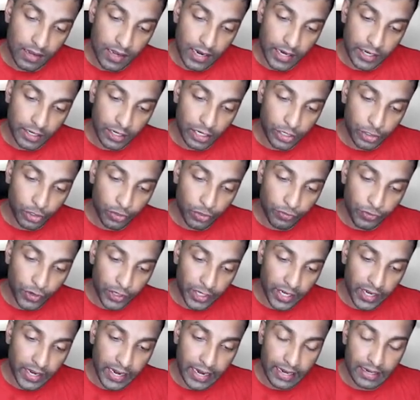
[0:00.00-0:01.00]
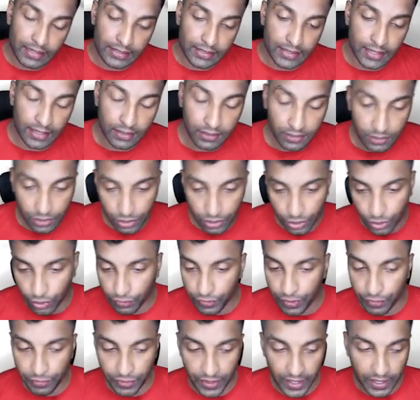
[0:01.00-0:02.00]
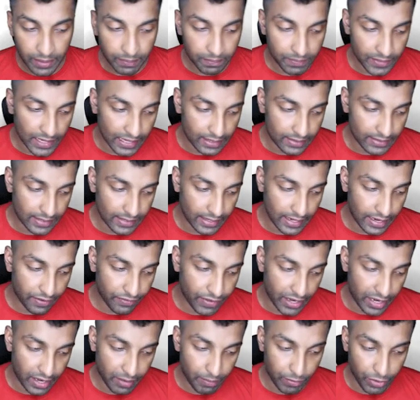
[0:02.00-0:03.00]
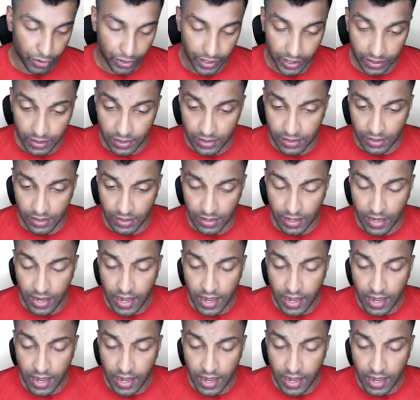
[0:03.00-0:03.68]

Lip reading: Article 249 is done. 250, that is again very important.